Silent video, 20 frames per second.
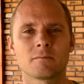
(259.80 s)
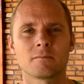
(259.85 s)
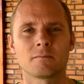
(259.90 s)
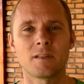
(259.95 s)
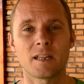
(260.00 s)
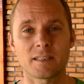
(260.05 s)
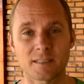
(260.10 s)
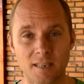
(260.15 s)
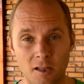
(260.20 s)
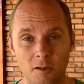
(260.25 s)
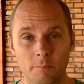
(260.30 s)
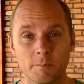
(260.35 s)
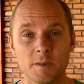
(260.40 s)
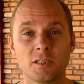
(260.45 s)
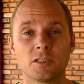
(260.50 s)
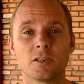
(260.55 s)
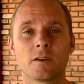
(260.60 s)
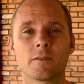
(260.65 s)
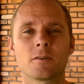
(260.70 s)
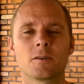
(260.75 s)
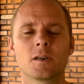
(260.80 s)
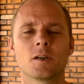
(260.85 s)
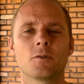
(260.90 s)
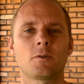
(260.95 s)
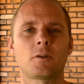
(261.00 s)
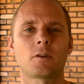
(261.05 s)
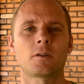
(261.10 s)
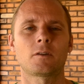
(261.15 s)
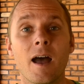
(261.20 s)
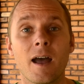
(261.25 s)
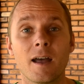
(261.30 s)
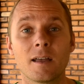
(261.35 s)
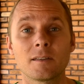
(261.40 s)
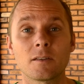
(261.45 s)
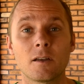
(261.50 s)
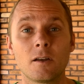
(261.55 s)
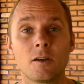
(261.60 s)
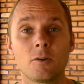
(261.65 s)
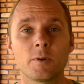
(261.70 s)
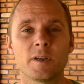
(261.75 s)
Let's help each other out. As
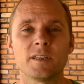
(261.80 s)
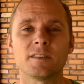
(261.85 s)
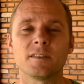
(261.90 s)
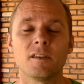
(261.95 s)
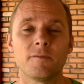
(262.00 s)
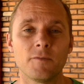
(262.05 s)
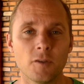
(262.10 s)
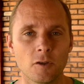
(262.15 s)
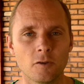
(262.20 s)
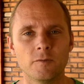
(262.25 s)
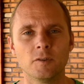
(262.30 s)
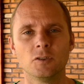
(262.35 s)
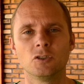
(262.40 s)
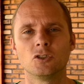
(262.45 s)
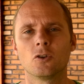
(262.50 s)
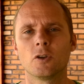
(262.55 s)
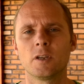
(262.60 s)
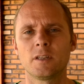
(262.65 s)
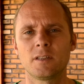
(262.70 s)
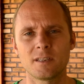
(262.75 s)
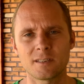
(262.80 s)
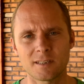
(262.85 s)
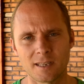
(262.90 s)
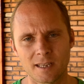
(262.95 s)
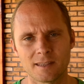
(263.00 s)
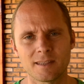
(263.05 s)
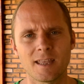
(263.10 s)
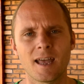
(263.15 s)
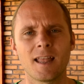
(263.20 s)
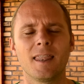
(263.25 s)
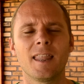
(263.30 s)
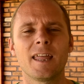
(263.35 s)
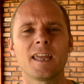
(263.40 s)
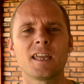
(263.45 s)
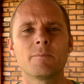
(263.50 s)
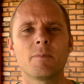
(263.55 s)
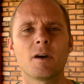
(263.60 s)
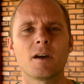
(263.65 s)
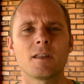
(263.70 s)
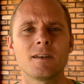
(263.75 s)
always, if you've enjoyed this, hit that
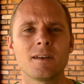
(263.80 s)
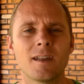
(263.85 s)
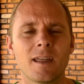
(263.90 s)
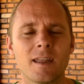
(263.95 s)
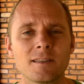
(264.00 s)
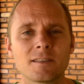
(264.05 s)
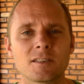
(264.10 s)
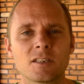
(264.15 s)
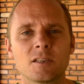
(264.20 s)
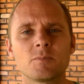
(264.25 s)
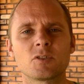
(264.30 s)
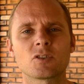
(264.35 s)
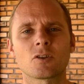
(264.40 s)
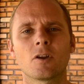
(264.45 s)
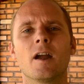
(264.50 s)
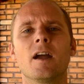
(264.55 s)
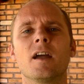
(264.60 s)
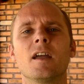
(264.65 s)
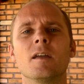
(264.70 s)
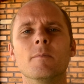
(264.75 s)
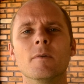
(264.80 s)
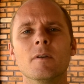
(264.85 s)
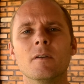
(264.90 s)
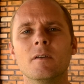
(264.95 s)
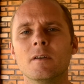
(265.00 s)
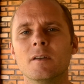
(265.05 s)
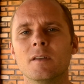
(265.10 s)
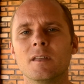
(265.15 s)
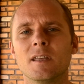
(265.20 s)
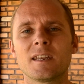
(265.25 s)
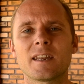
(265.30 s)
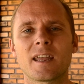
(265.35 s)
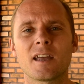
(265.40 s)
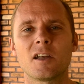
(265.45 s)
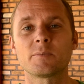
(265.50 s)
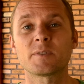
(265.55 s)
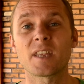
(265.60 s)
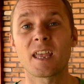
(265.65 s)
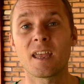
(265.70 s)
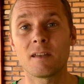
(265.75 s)
like button and subscribe. It
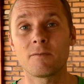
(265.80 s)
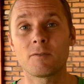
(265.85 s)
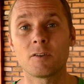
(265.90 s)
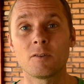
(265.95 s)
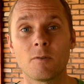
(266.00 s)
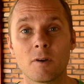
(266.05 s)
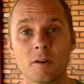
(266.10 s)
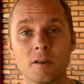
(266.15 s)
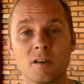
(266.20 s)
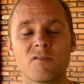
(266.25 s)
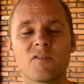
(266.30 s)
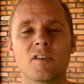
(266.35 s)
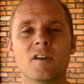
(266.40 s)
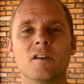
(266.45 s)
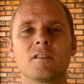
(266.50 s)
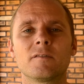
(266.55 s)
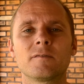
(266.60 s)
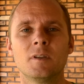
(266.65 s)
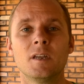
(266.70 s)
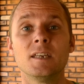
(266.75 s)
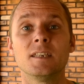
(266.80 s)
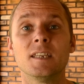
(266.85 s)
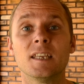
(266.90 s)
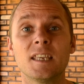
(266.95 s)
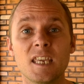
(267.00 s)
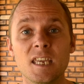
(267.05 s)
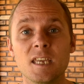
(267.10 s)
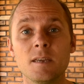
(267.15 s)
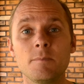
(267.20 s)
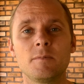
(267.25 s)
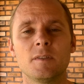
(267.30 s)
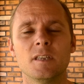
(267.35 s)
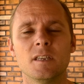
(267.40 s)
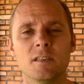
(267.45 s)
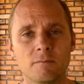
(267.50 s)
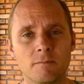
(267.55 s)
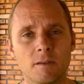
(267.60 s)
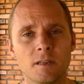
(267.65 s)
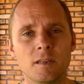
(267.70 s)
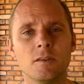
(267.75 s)
helps everyone involved to keep
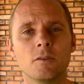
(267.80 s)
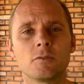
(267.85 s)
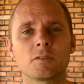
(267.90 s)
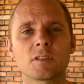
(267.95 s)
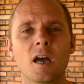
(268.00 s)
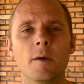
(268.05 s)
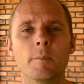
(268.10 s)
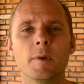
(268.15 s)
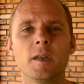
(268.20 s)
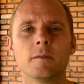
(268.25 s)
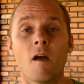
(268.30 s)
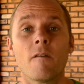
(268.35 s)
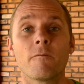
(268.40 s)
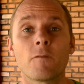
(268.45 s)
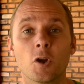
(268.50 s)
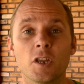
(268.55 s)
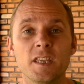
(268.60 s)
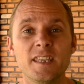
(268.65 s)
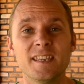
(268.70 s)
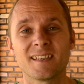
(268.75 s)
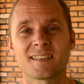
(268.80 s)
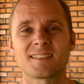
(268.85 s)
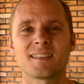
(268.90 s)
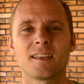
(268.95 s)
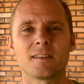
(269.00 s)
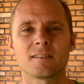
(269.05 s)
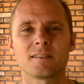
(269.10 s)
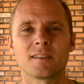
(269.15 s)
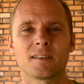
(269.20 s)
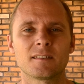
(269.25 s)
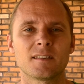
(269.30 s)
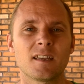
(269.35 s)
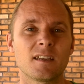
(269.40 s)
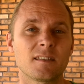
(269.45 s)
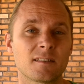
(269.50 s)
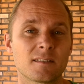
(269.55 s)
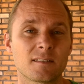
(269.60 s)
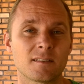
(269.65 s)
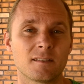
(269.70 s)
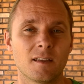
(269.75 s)
these videos coming. For ESL
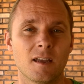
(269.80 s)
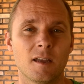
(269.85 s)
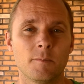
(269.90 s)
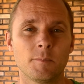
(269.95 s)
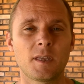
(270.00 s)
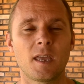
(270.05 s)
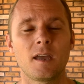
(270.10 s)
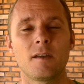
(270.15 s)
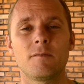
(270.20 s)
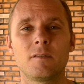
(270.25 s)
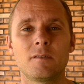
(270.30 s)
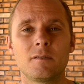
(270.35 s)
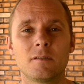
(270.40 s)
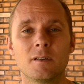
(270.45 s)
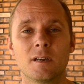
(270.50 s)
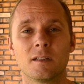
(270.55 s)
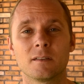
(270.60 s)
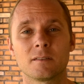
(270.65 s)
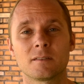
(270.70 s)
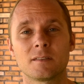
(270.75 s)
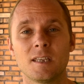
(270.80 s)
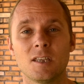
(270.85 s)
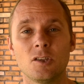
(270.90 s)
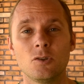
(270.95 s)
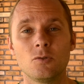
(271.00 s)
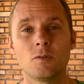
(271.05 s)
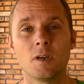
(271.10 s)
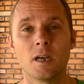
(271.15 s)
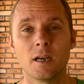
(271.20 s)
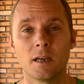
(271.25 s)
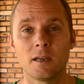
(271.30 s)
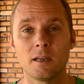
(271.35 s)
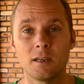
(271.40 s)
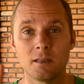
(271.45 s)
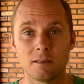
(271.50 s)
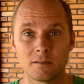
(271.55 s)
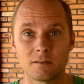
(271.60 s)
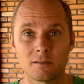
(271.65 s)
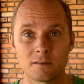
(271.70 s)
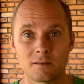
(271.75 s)
Success, I'm Kevin and I'll see you
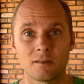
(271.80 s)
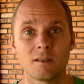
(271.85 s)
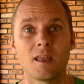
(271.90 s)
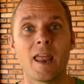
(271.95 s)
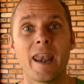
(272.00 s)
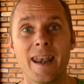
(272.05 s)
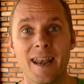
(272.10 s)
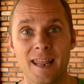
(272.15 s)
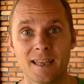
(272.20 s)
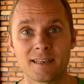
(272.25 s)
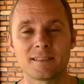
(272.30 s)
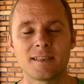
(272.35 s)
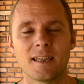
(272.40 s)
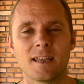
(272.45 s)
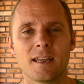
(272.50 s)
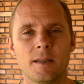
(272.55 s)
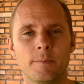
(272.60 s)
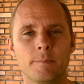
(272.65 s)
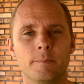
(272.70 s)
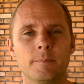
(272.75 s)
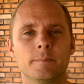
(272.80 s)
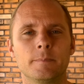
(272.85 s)
guys next time.